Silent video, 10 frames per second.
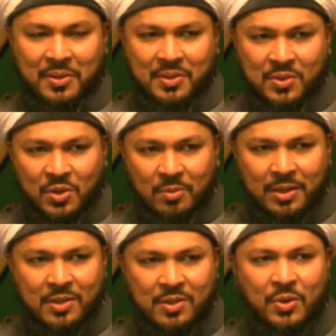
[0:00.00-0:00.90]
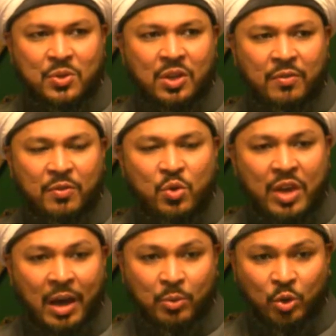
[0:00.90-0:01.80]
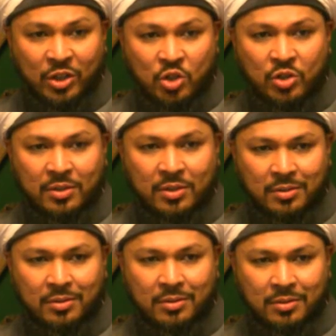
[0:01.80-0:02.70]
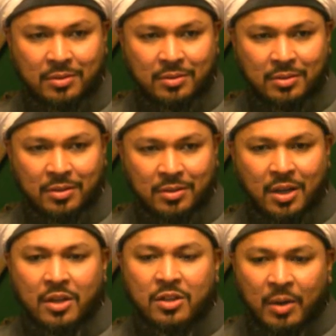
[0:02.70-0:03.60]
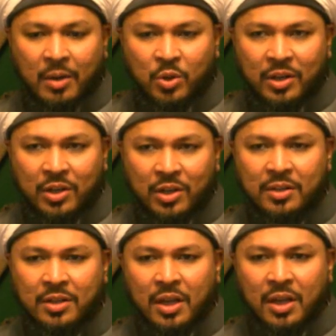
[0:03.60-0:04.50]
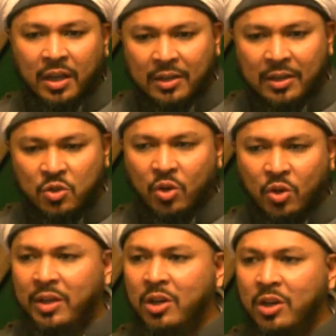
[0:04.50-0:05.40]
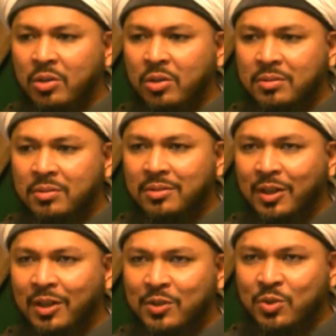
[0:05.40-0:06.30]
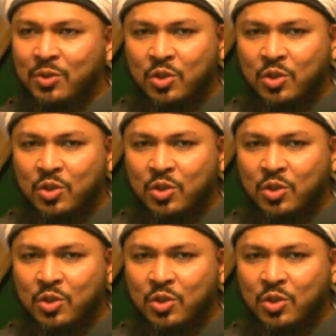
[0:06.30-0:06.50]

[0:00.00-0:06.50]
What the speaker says: because the sohbat is going to give you the ammunition. The ammunition against your ego, against the